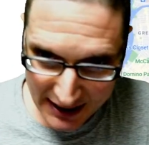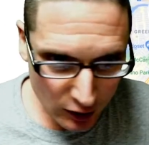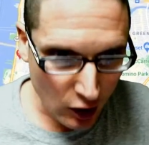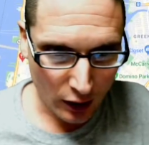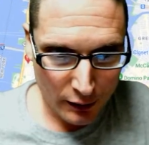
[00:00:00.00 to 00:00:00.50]
a
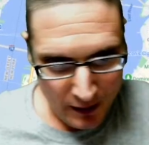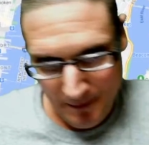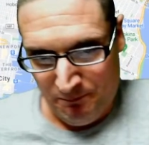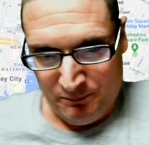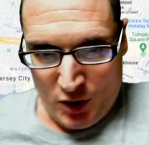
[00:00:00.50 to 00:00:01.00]
look.
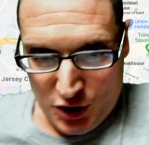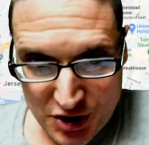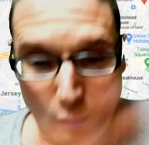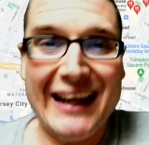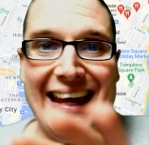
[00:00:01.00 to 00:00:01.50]

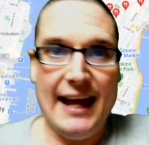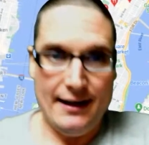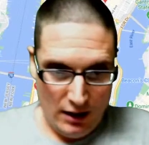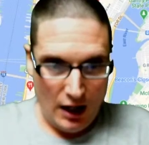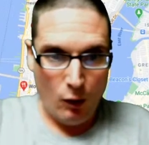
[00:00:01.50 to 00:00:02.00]
So again,
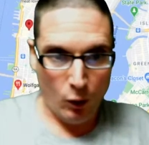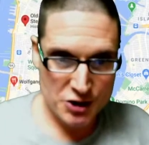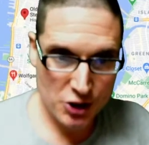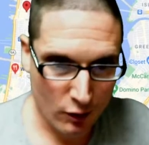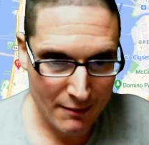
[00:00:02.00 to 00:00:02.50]
I want
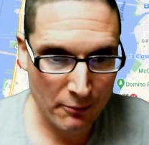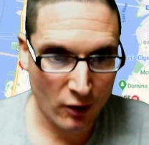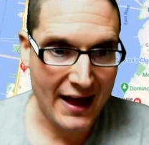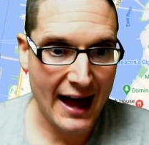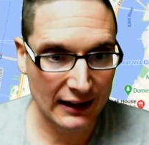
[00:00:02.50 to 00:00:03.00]
you to remember
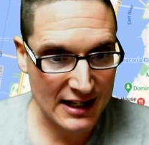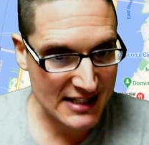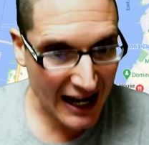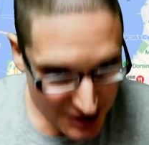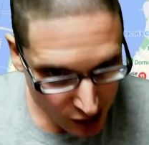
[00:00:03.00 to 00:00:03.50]
the
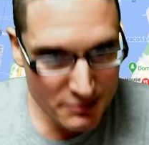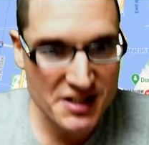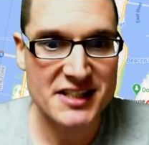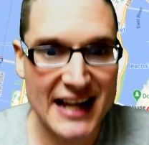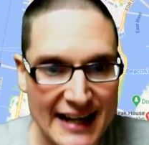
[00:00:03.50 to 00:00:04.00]
LSI terms
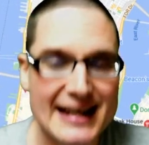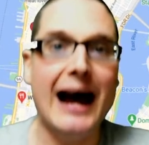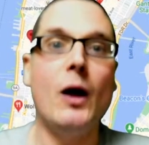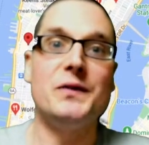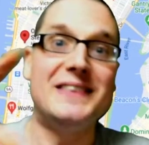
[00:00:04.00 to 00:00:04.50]
stand
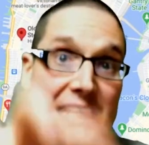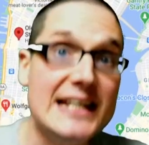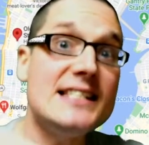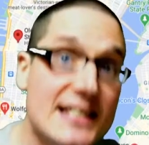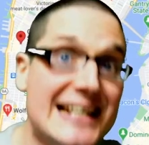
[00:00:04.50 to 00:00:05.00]
out.
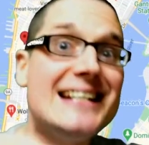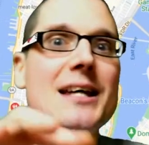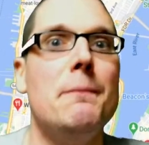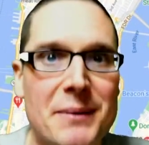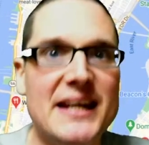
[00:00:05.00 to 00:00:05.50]
These need
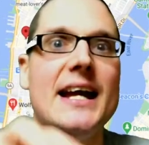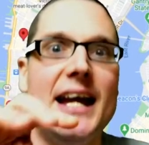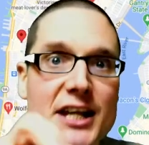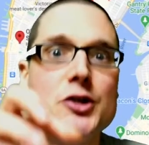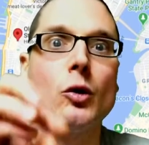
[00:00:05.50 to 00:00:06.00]
to be
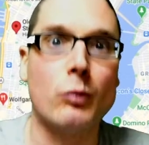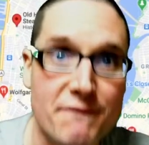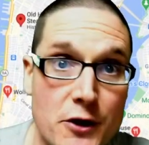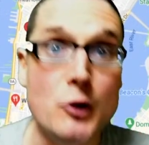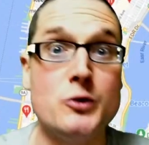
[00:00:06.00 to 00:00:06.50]
in your
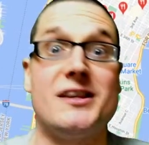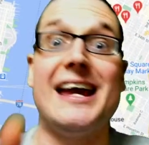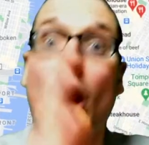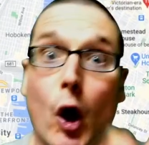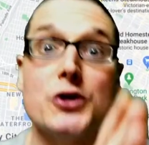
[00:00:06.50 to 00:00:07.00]
reviews.
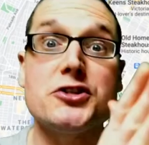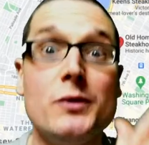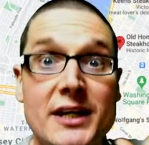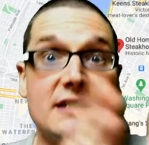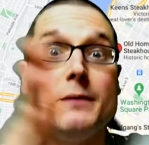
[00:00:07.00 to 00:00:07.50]
They also
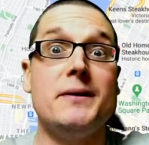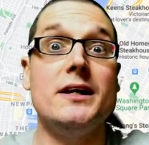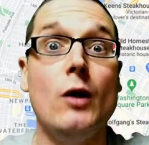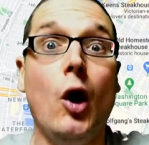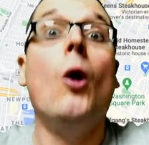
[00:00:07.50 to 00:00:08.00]
need to
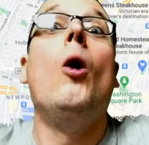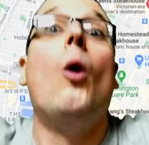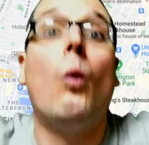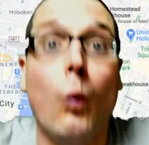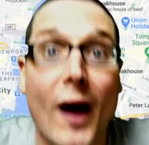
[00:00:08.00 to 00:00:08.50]
be
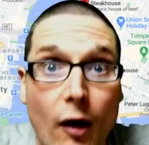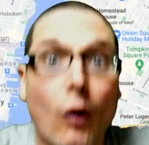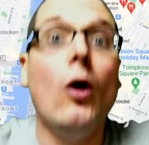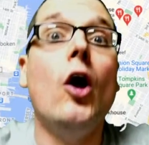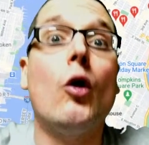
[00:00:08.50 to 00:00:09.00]

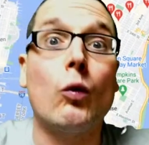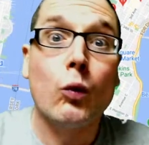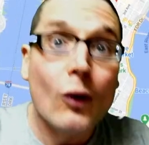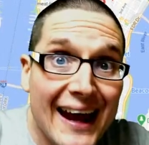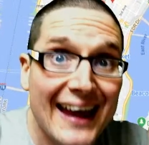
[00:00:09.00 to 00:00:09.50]
well
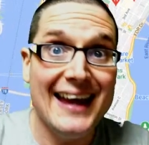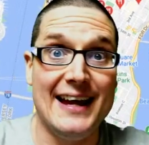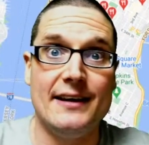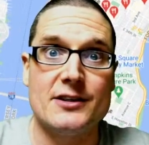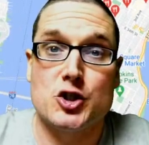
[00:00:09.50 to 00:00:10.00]

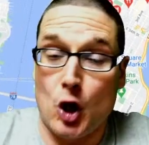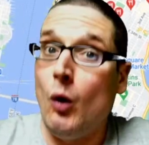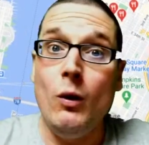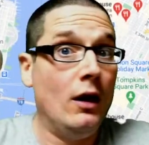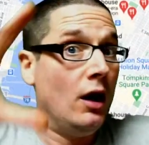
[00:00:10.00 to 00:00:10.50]
written.
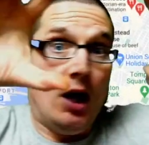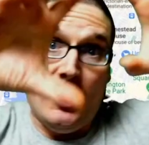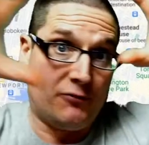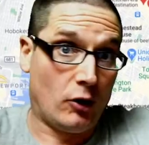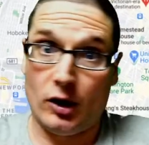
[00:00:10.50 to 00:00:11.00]
So
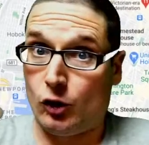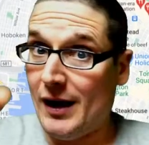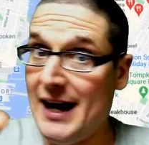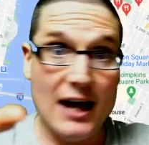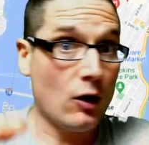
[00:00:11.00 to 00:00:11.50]
if
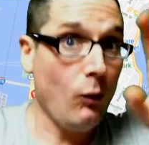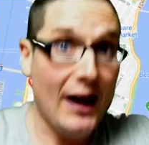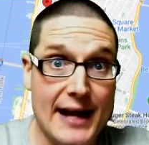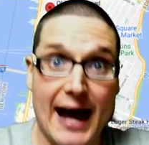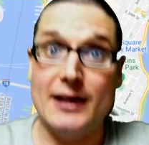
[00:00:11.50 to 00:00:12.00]
gray hat or white
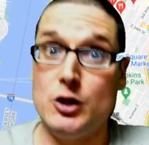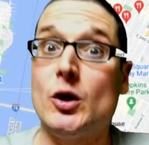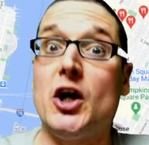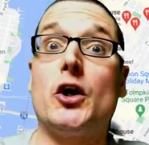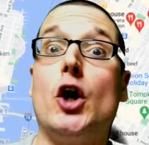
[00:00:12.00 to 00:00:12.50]
hat, you
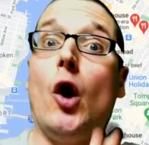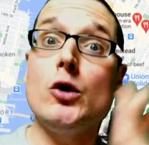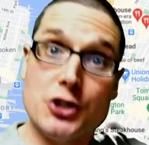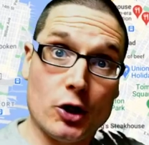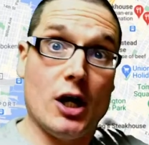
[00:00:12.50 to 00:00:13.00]
can
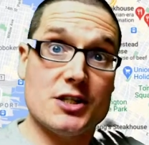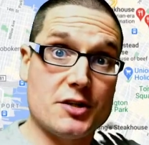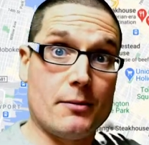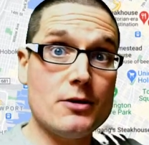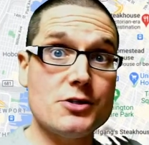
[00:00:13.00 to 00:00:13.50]
coach your
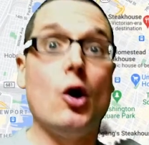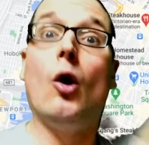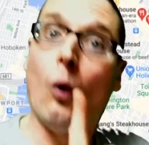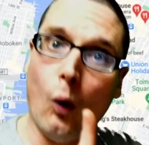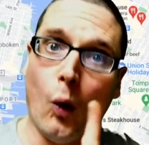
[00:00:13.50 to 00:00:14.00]
customers
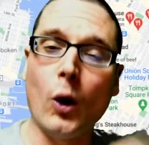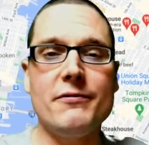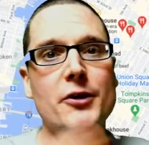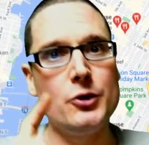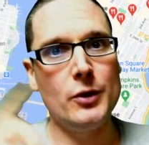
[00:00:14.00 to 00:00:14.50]
or if
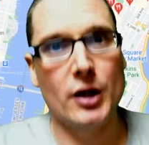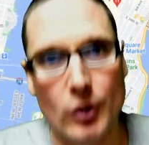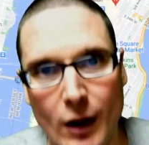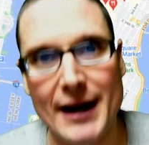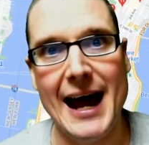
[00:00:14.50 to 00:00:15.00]
you're doing a
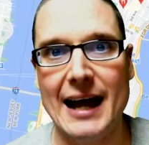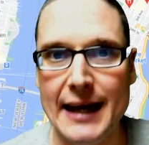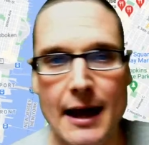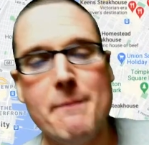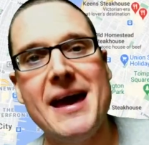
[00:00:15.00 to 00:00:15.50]
gray hat
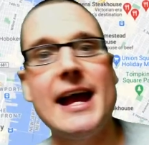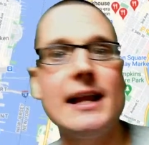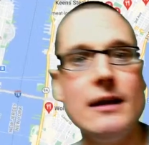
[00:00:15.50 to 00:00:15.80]
campaign,